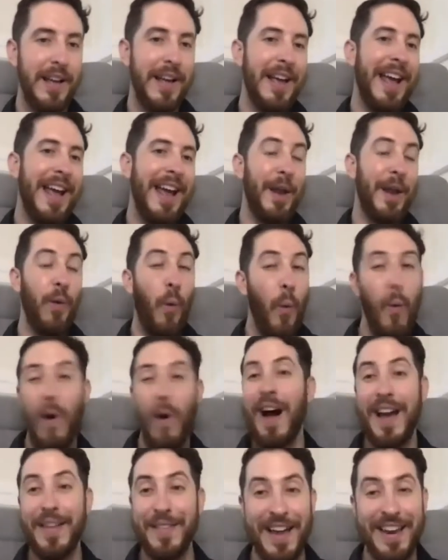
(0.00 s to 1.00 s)
And
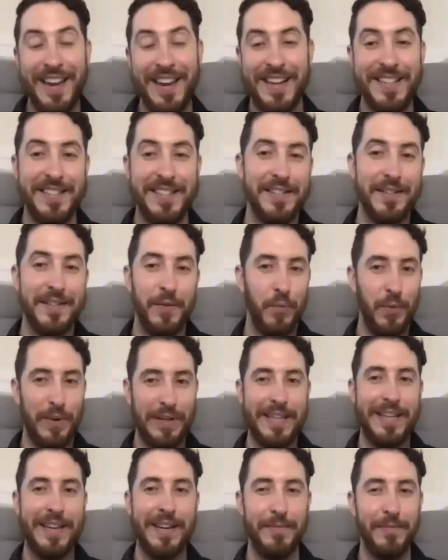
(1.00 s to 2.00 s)
why that is a
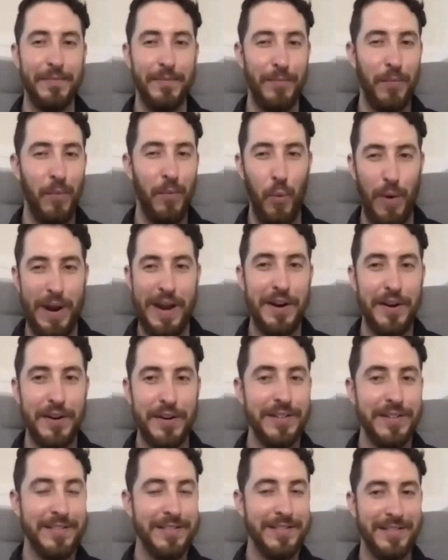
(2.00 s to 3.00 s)
really
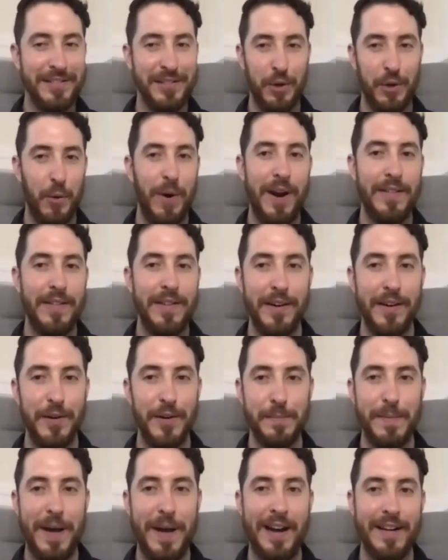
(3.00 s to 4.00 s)
weird story that
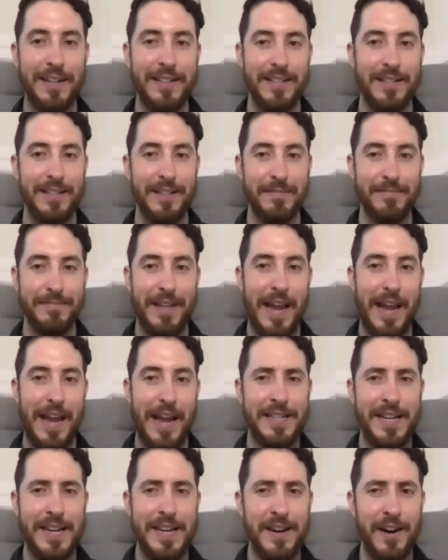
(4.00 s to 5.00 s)
goes back to the
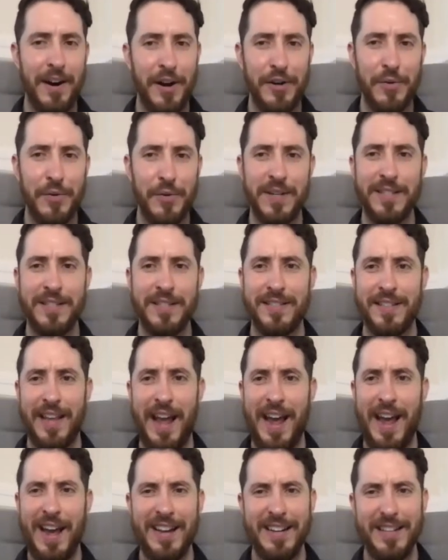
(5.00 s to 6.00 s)
1800s
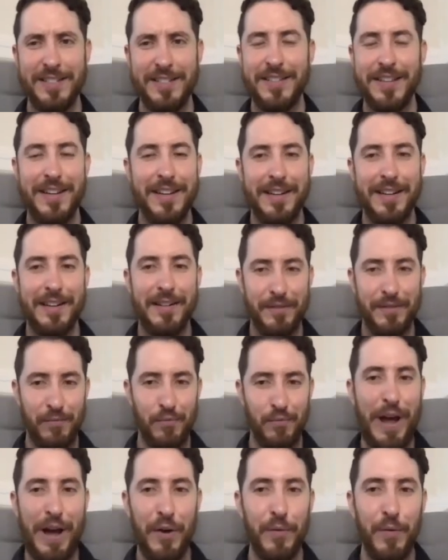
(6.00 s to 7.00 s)
and
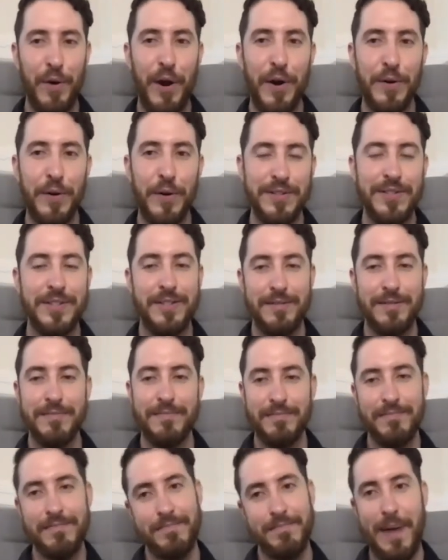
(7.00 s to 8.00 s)
railroads,
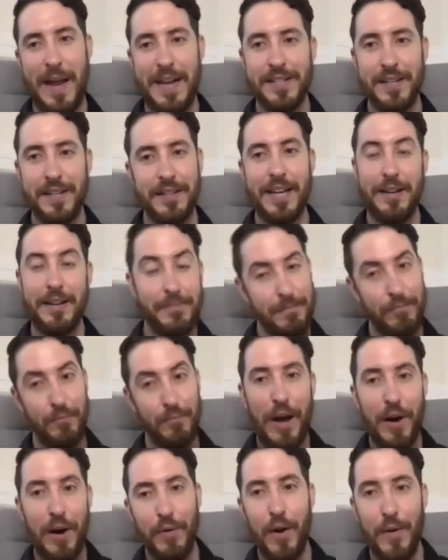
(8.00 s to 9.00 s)
basically
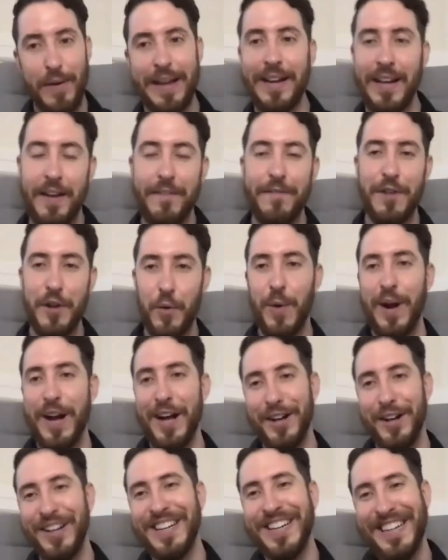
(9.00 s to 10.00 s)
railroading, if you
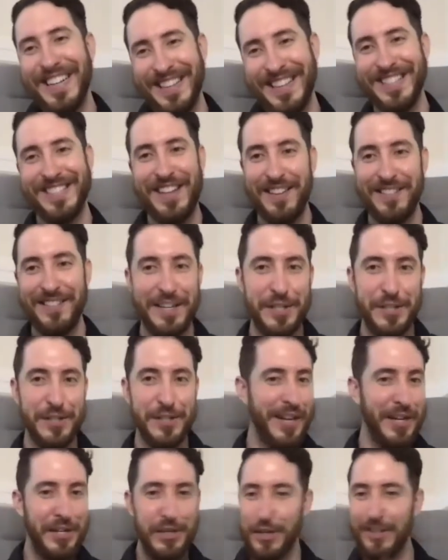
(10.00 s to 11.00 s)
will, the state
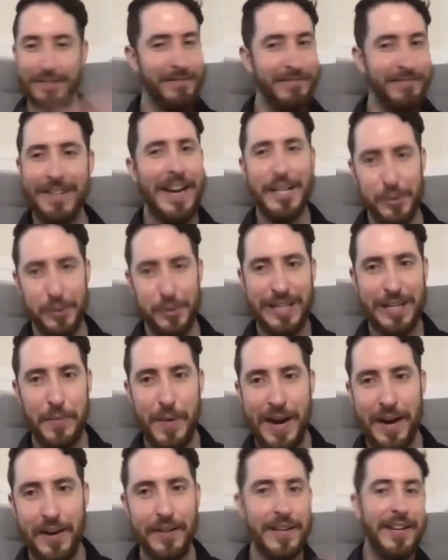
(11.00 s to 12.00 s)
legislature. It's really
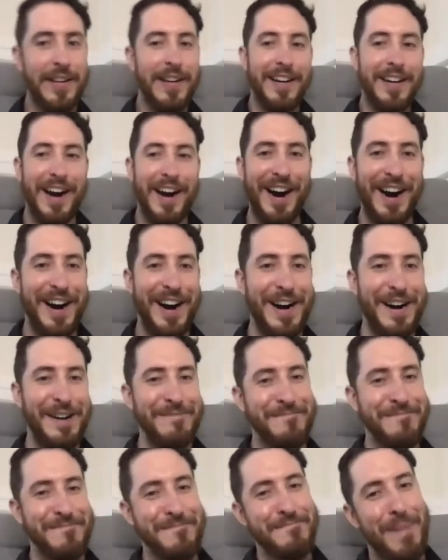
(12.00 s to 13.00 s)
weird.
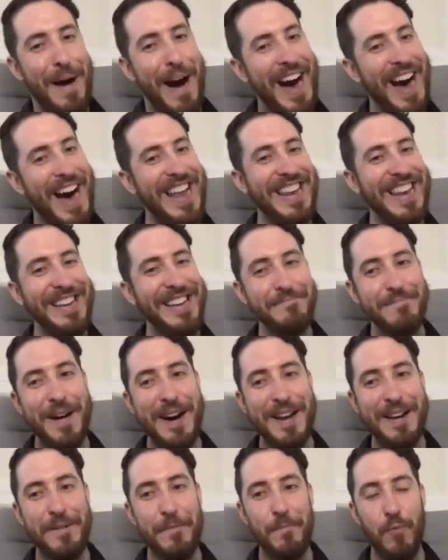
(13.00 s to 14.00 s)

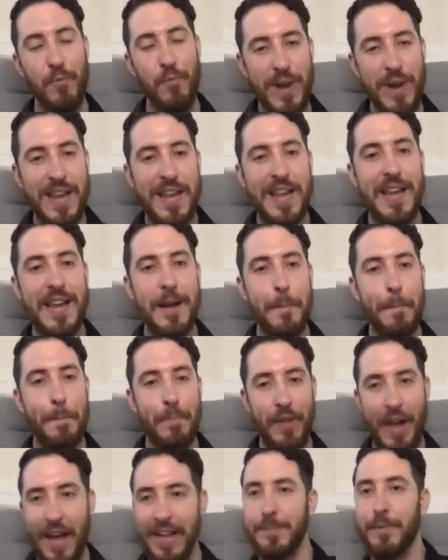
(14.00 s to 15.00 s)
But we
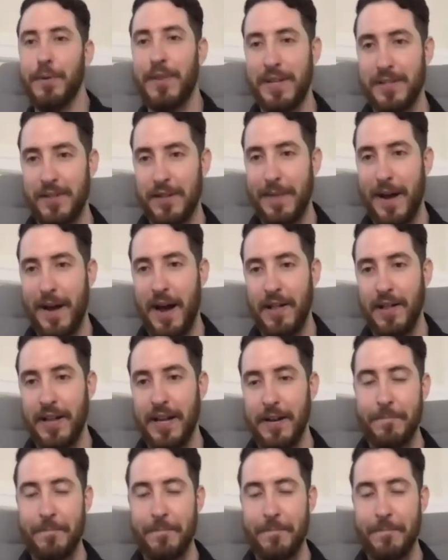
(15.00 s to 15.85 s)
like to put things on the ballot.